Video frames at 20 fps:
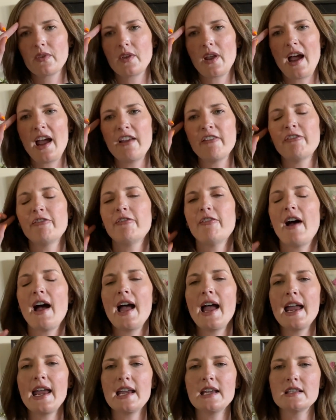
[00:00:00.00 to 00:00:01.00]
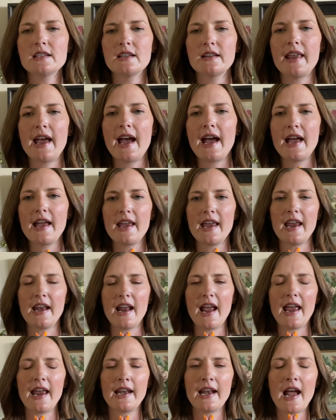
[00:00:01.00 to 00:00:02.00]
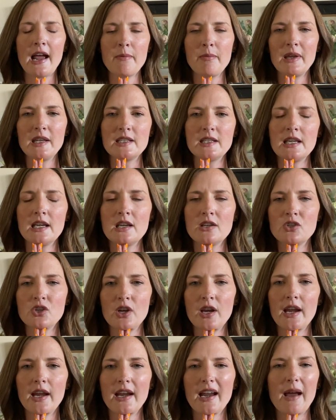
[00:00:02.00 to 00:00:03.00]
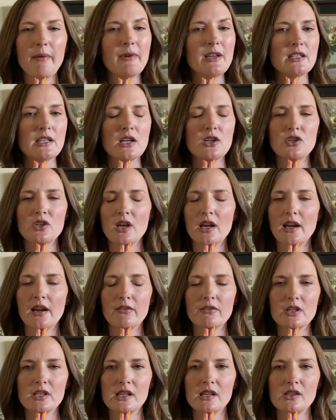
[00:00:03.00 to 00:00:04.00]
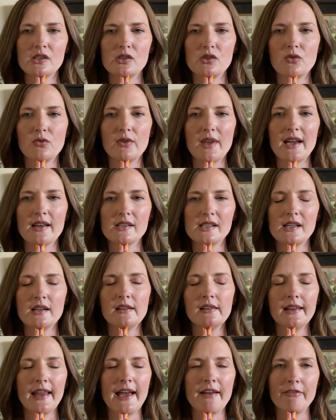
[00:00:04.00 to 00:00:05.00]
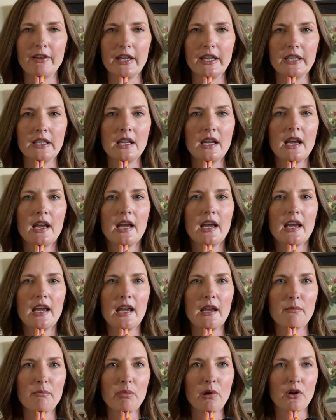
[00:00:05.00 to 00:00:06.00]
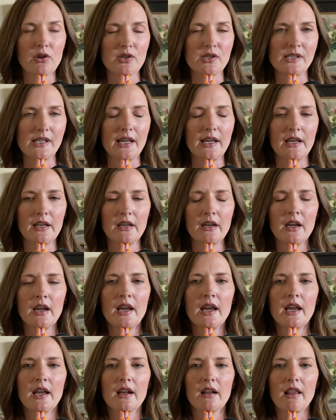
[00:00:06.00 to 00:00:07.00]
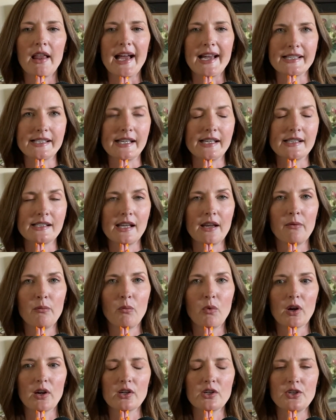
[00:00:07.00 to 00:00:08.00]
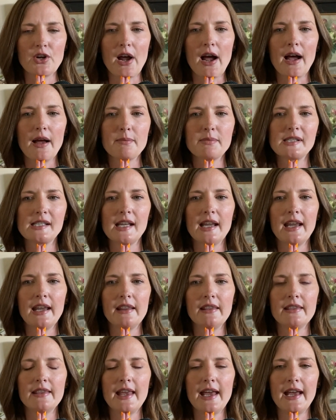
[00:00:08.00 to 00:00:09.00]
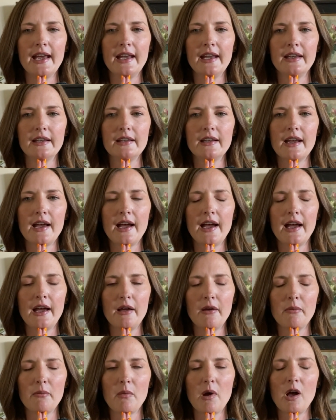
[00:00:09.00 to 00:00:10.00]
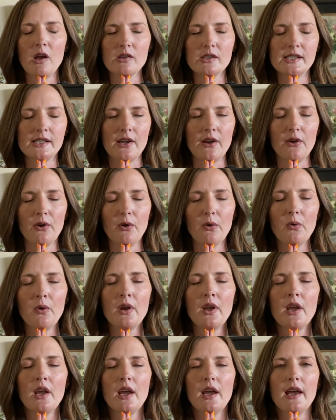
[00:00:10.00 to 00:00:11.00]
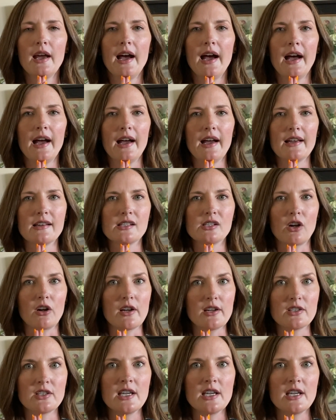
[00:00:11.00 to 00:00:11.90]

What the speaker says: I find that, and I've been teaching ever since 2011 in person classes and workshops, and then also started